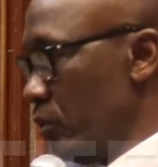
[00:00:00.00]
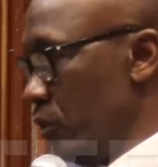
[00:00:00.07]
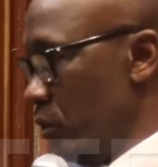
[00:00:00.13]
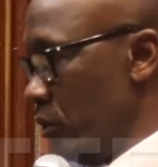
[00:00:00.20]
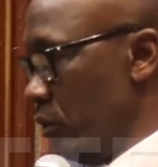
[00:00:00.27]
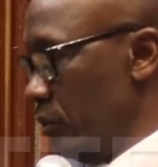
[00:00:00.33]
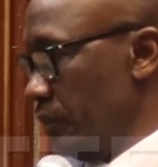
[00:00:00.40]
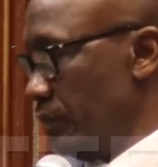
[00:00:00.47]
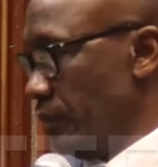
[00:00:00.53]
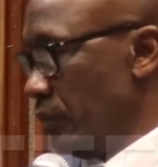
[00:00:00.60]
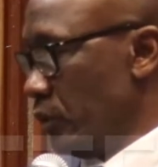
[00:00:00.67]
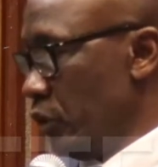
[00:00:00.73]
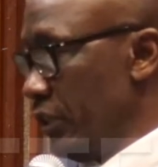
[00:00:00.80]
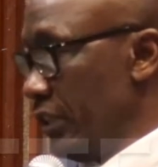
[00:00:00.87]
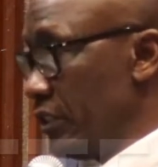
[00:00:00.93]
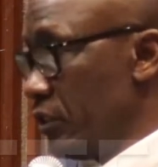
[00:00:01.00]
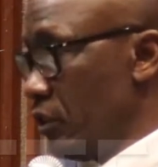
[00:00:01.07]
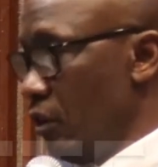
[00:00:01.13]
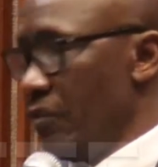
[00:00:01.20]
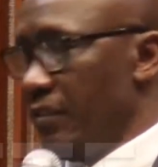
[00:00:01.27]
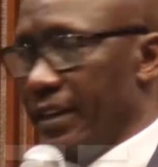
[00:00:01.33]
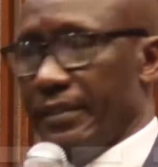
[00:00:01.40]
to
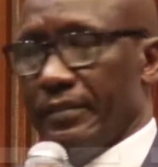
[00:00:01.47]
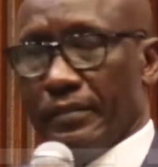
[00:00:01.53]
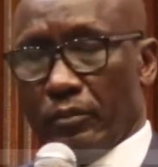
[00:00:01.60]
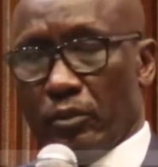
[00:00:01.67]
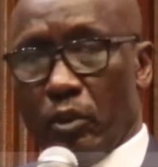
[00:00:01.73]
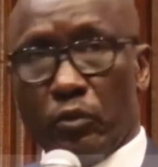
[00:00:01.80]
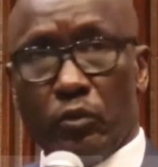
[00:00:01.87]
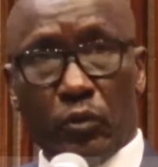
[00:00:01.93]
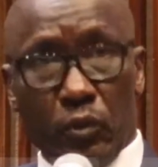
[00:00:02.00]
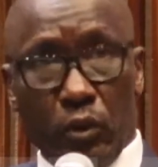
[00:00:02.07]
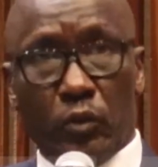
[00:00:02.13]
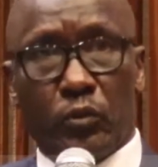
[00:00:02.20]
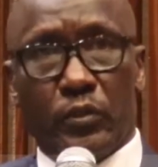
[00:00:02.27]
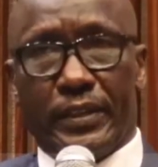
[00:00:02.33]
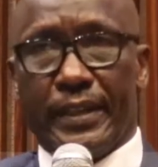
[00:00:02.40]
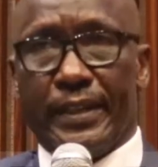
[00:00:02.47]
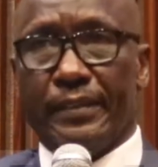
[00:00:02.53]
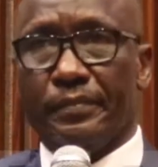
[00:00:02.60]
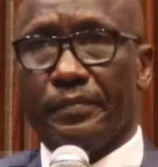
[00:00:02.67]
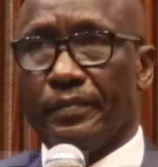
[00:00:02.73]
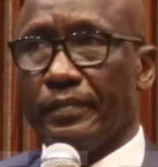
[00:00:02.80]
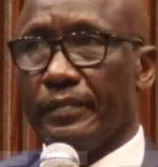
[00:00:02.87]
discover or to know today,
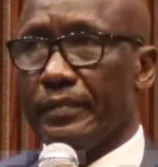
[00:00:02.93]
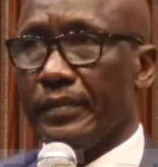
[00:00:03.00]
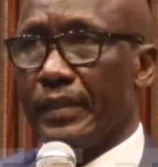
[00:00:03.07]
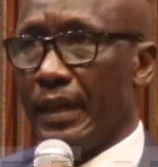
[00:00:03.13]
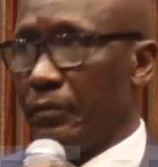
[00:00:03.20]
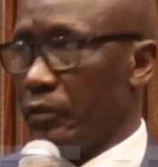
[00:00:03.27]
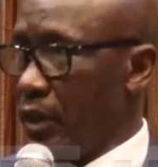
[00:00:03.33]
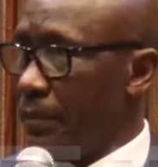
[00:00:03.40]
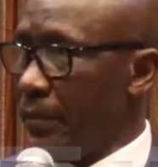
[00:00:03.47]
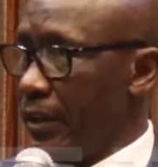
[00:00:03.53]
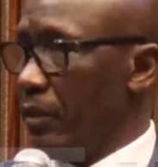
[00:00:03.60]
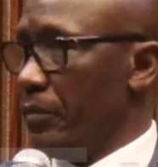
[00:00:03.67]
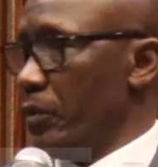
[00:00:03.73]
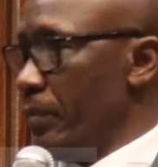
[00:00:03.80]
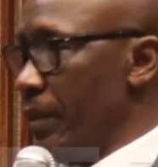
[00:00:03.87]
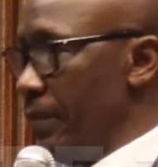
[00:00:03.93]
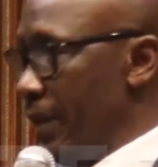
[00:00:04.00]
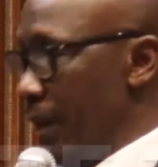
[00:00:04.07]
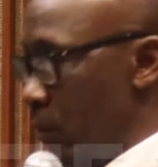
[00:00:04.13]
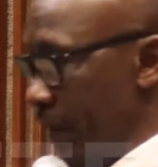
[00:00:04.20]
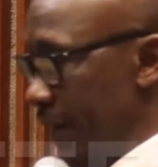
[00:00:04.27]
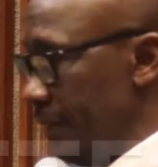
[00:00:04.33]
and I'm sure many of you may be
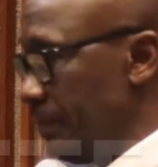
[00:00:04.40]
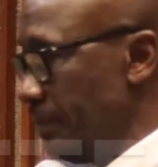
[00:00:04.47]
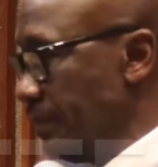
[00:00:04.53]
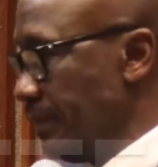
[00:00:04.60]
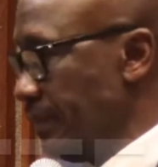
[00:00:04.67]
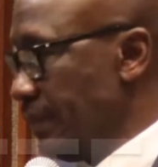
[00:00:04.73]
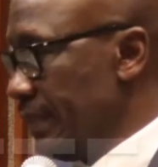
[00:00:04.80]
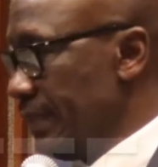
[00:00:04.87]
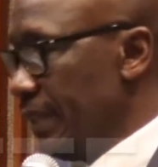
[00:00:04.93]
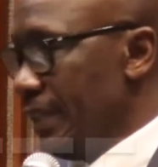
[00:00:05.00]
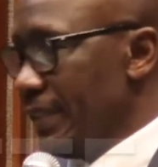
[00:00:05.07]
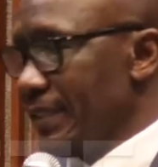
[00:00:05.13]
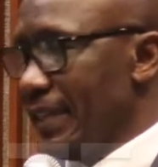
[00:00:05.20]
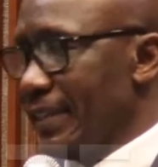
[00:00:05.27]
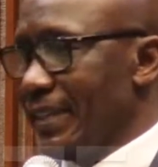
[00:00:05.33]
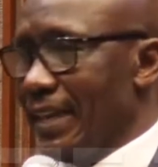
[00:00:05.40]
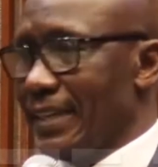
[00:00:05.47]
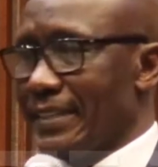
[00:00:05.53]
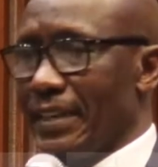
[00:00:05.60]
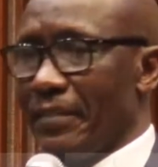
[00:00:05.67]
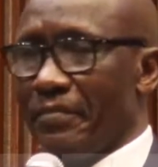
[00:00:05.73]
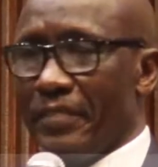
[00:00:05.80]
aware, is that there
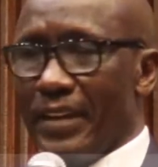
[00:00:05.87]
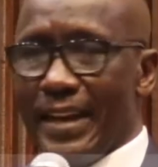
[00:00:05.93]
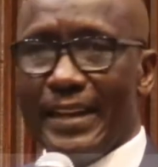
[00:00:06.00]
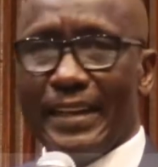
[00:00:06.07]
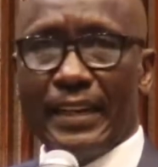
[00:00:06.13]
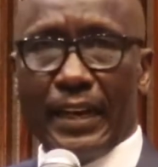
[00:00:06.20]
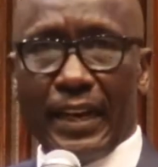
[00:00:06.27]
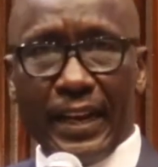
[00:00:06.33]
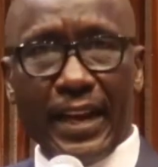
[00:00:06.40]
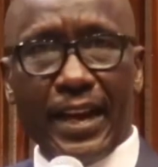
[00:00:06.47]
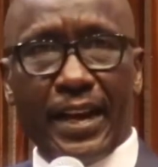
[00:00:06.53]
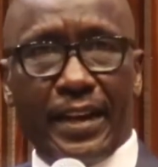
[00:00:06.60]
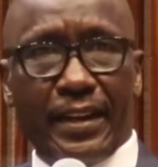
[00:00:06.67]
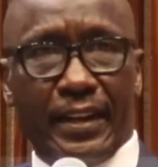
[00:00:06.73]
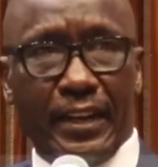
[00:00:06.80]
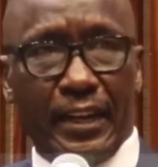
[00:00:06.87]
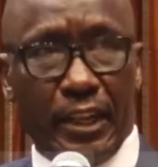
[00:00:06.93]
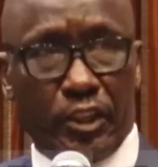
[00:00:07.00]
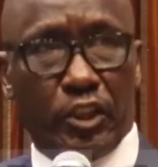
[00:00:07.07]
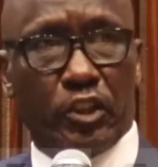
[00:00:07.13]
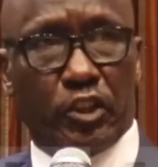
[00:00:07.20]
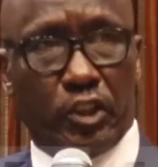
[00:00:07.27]
is a very clear
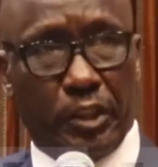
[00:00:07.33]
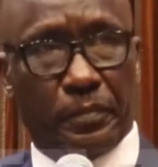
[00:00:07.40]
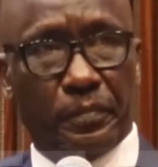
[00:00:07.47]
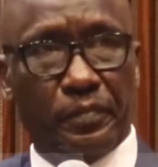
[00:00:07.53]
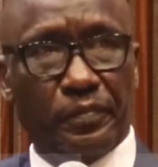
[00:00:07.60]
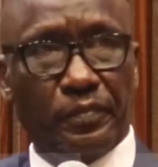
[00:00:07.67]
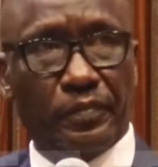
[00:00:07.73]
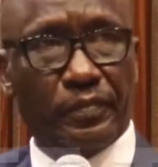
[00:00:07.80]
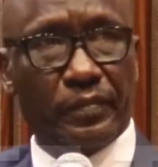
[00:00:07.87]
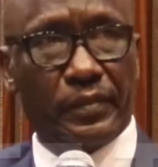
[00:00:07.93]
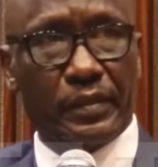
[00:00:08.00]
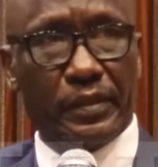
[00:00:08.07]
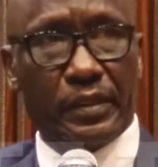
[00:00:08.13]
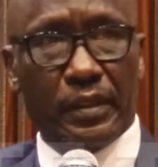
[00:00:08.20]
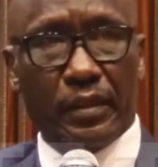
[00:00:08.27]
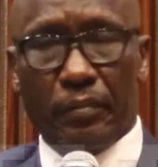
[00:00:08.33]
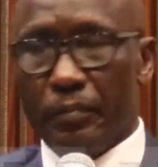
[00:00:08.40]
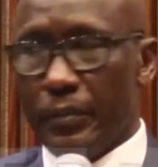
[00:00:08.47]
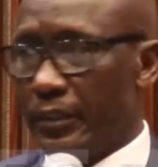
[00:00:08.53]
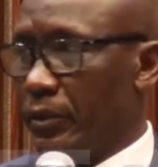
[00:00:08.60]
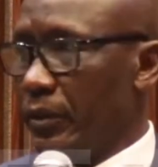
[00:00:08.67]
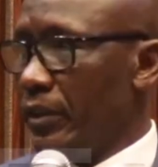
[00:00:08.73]
relationship
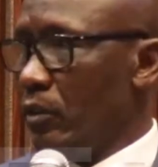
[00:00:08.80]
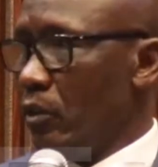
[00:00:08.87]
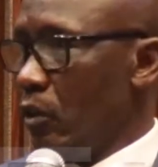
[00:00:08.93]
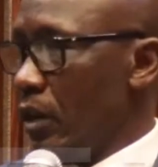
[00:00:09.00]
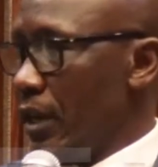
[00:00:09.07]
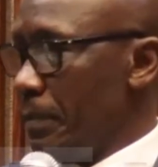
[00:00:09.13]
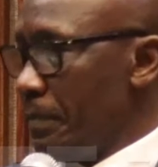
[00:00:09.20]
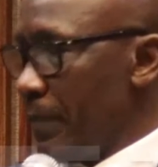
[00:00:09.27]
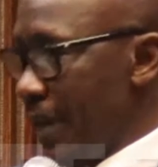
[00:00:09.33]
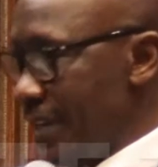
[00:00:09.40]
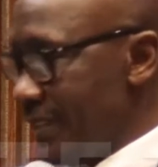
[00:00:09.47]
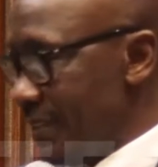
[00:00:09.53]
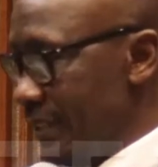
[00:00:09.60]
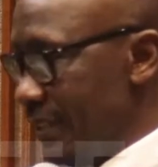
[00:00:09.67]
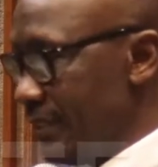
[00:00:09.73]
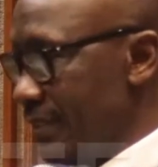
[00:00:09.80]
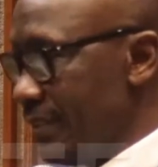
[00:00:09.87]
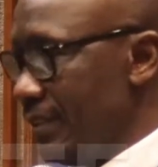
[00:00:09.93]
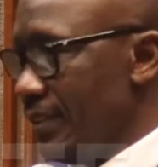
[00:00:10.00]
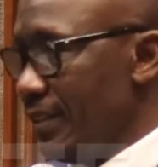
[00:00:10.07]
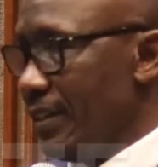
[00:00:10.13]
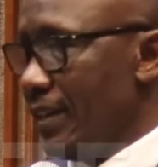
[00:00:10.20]
between oil prices
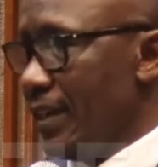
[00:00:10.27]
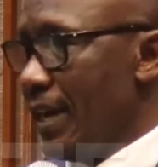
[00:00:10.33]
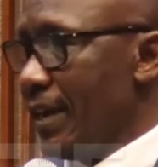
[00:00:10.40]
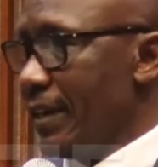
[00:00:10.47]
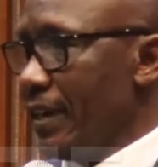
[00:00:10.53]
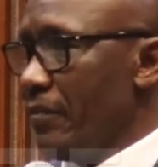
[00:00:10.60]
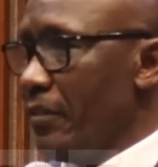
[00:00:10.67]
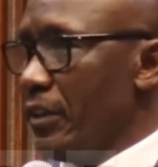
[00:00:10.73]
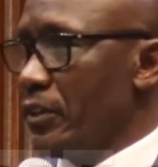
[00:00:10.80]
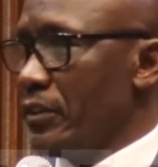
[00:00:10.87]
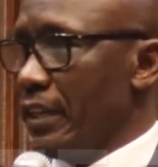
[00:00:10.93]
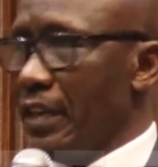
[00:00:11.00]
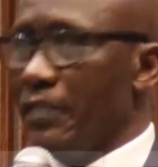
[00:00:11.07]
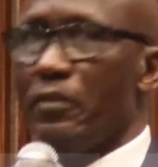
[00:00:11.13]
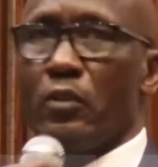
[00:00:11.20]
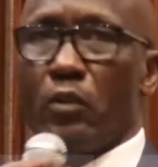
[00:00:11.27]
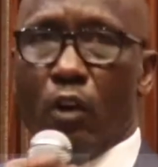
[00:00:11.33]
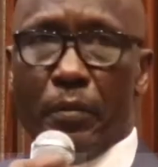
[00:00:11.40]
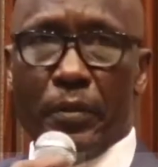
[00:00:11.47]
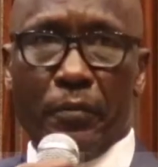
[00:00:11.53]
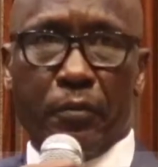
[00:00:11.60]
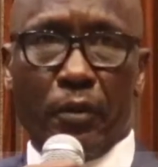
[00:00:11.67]
and revenues even
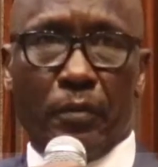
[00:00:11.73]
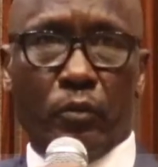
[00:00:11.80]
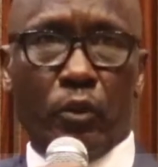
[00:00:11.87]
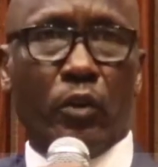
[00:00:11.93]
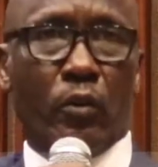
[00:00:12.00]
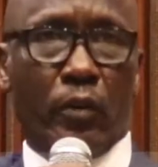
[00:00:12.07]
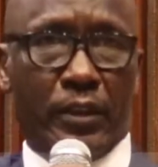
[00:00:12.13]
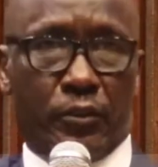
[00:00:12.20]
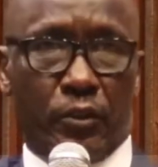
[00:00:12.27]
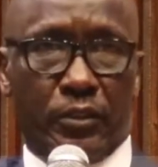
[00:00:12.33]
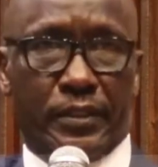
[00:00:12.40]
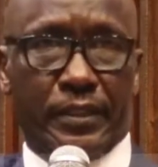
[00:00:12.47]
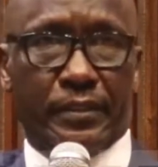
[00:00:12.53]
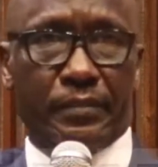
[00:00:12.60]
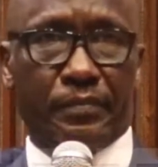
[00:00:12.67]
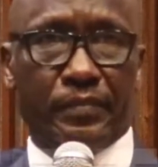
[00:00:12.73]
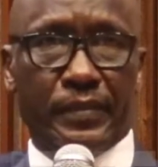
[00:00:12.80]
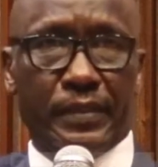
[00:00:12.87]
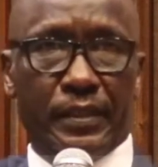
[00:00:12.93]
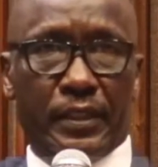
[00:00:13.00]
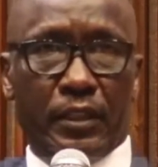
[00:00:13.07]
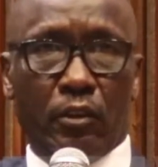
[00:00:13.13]
coming from non-oil sources,
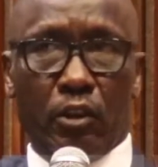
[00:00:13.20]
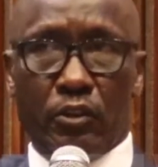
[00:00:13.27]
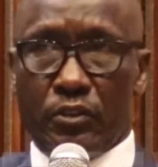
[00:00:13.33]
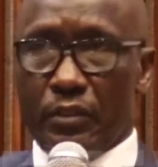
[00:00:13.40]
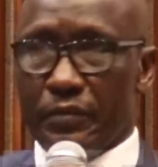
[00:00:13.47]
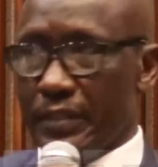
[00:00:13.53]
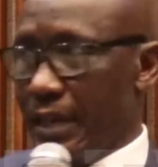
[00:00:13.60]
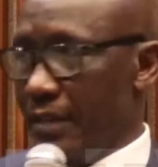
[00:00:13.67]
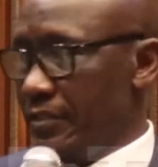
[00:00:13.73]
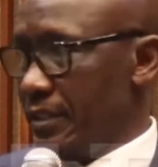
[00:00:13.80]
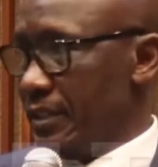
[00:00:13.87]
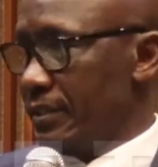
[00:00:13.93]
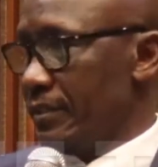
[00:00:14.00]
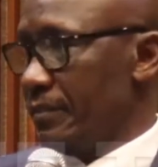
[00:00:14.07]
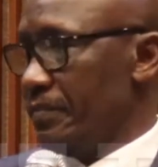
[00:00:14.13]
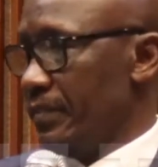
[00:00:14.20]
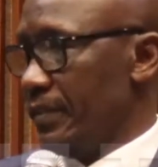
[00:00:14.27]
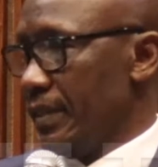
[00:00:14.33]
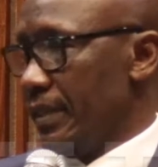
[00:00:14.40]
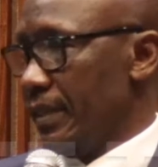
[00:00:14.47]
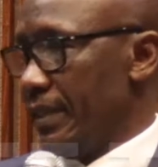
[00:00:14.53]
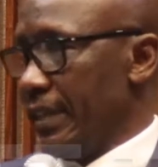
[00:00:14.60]
the customs services,
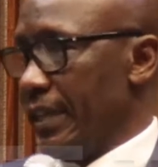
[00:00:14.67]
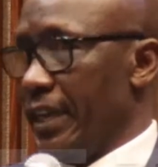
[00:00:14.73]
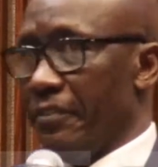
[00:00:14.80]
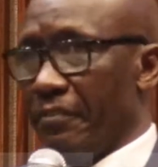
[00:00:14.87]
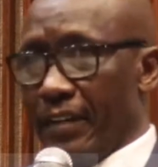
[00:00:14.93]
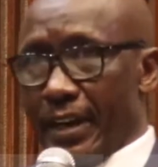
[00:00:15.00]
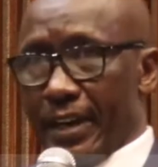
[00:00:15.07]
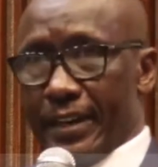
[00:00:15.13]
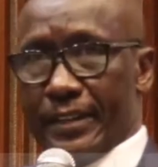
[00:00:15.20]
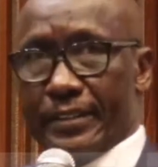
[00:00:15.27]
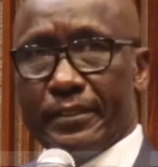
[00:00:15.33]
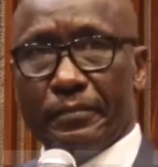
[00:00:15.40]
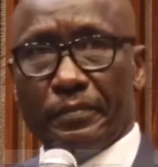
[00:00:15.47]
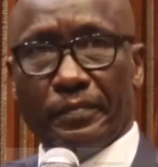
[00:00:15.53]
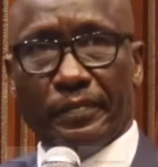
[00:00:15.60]
the FIRS.